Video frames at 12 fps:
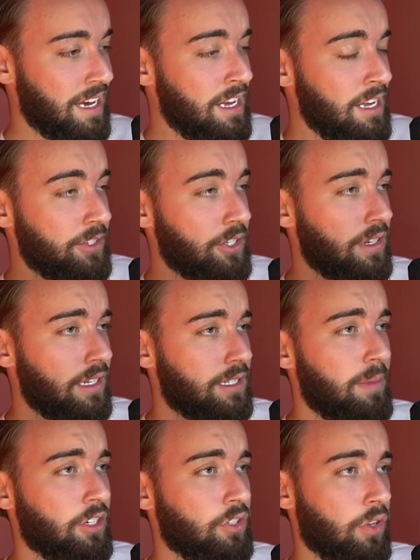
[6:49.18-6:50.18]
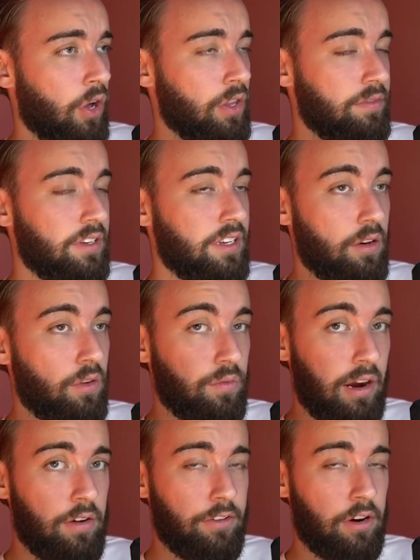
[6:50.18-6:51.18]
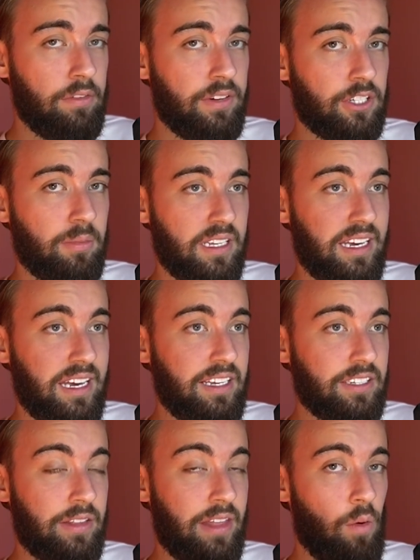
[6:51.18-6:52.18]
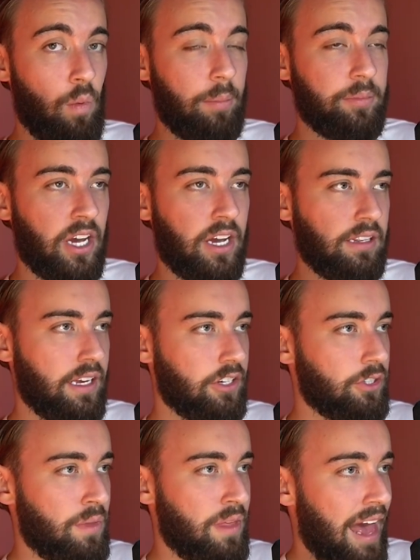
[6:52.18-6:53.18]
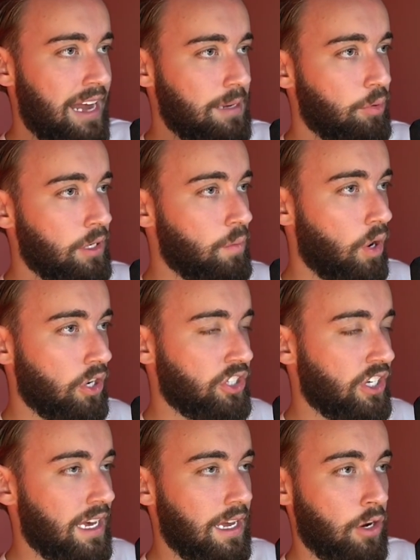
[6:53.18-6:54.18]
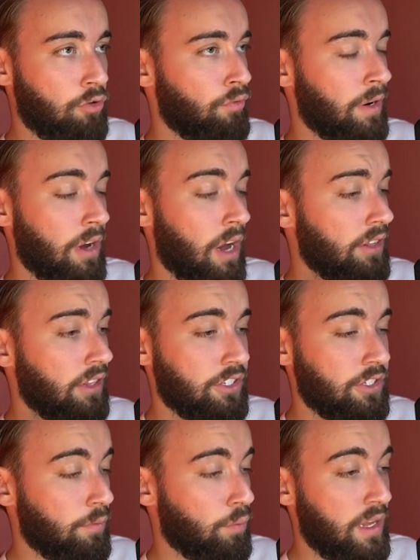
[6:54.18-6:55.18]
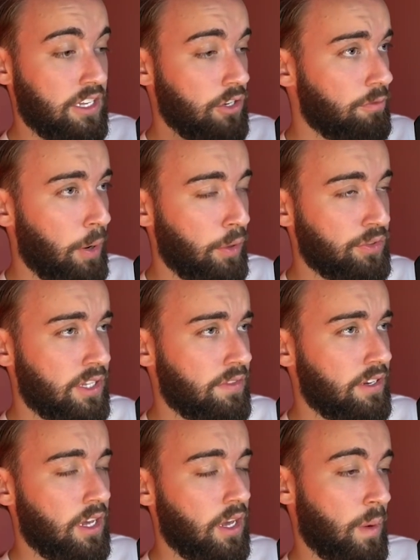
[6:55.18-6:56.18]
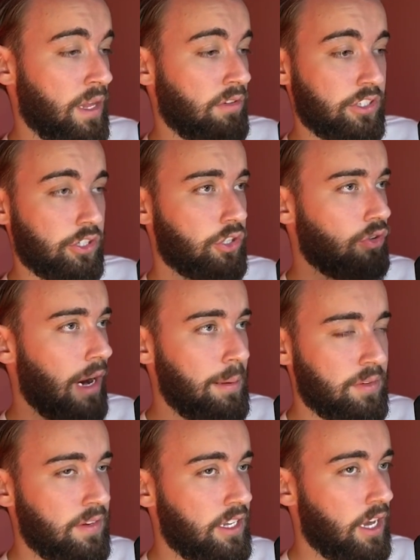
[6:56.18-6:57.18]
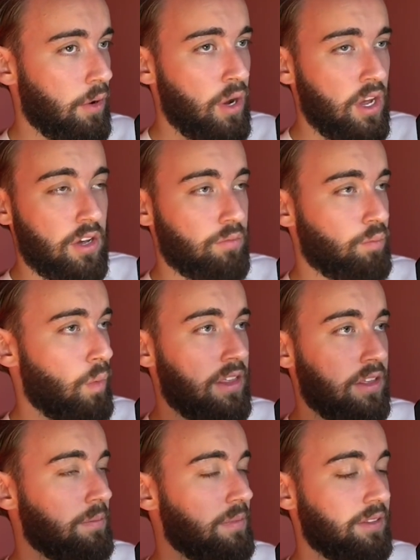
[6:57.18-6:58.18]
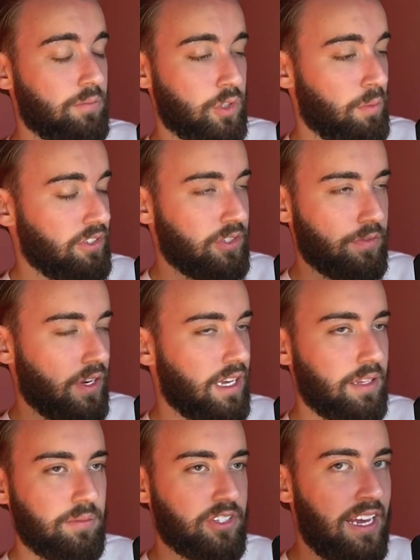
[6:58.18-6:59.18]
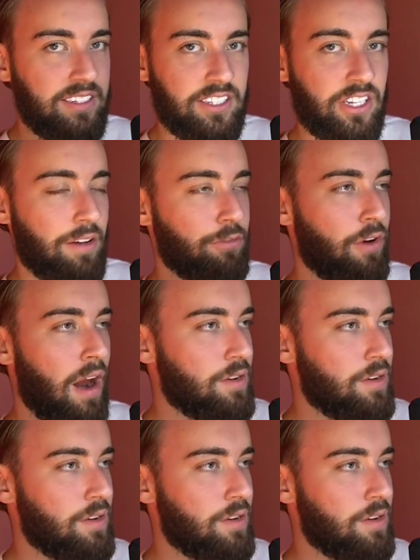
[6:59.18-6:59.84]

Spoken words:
So you need to make sure that on the video, very, very visibly, is that website link, so that anybody watching it, regardless of whether you've posted the video, whether it's a scraped video, whether someone's fucking sent it to their friend,